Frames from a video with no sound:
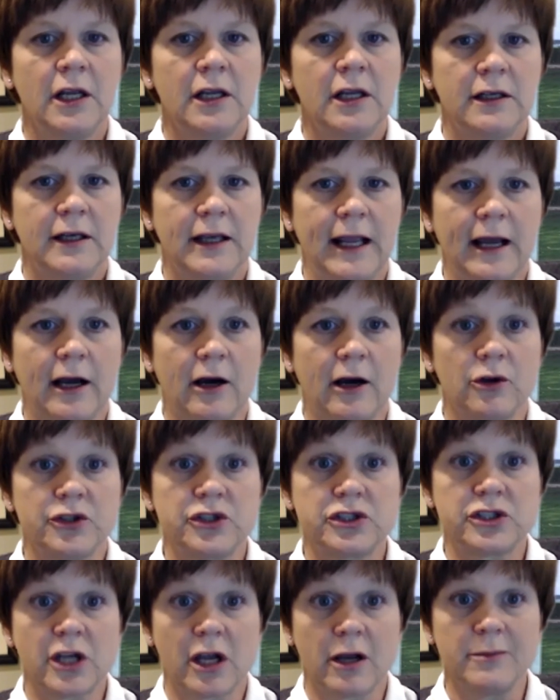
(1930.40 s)
Now,
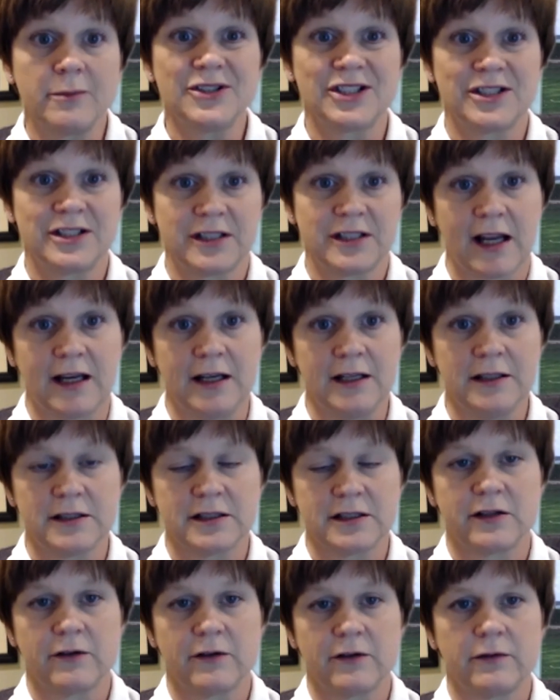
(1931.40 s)
some
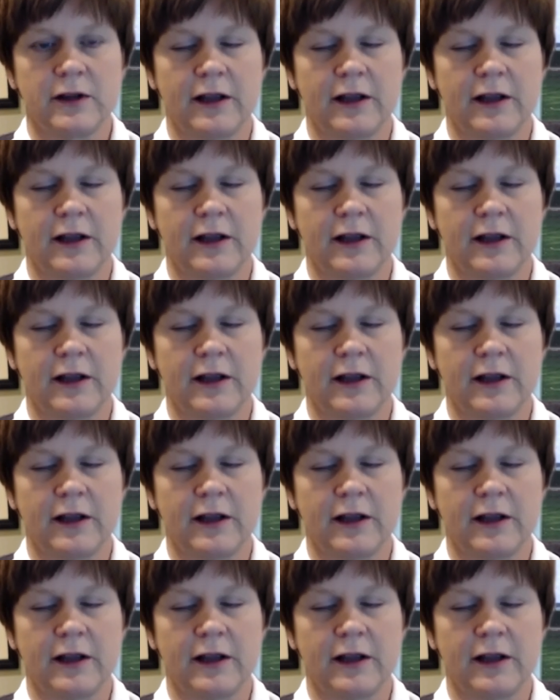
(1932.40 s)
states,